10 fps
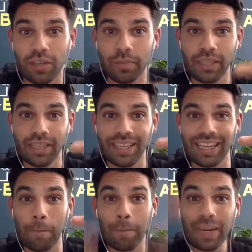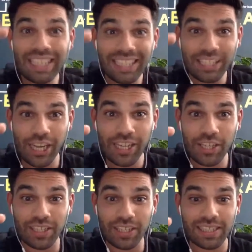it completely
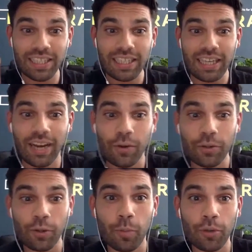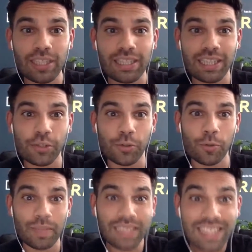changes how your body's natural
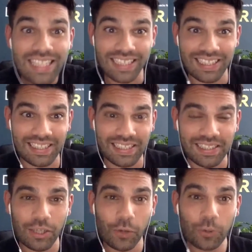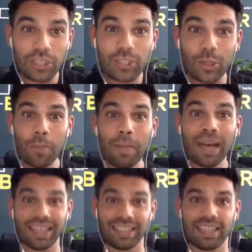ability is, which is so
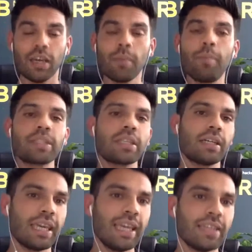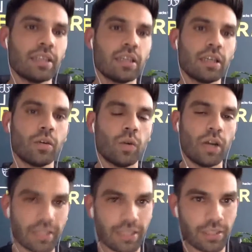mad. But again,
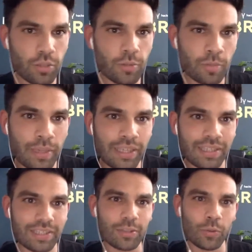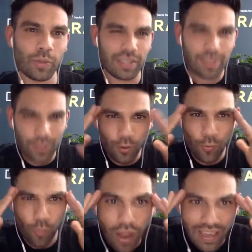us as human beings, we're so
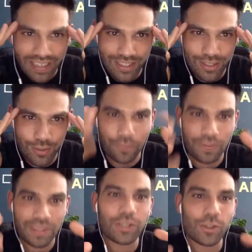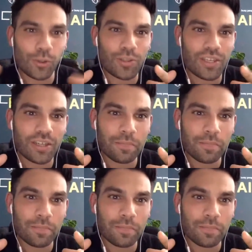wired to think short term.